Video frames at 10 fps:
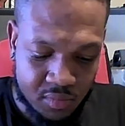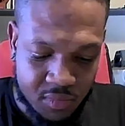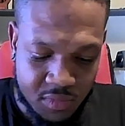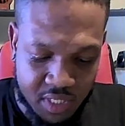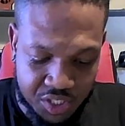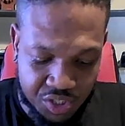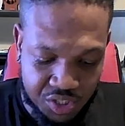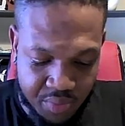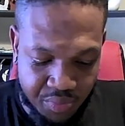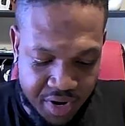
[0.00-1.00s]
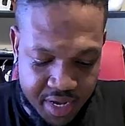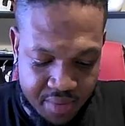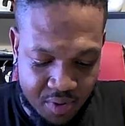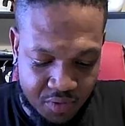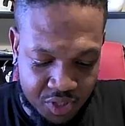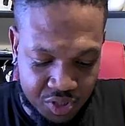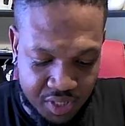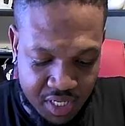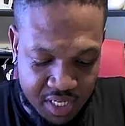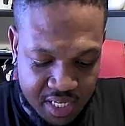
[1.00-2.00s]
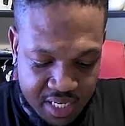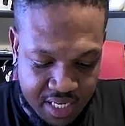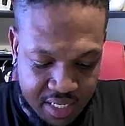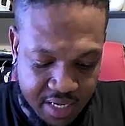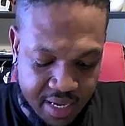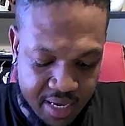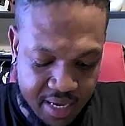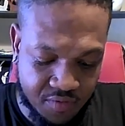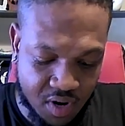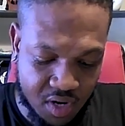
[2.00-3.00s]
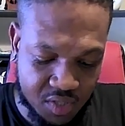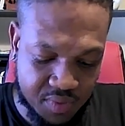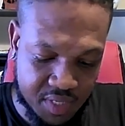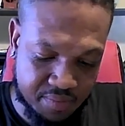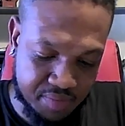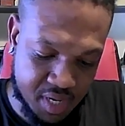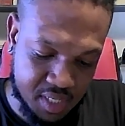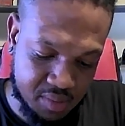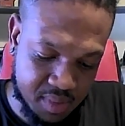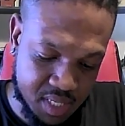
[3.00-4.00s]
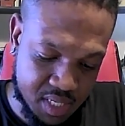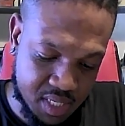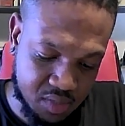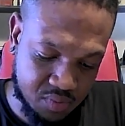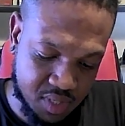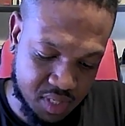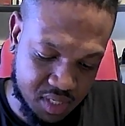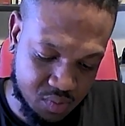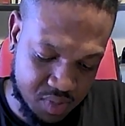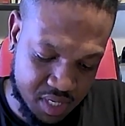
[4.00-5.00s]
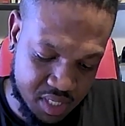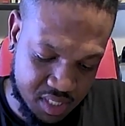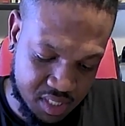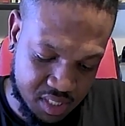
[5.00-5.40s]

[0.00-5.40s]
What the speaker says: Not trying to break it, but we're just trying to get it as far as we can possibly get this one. This one is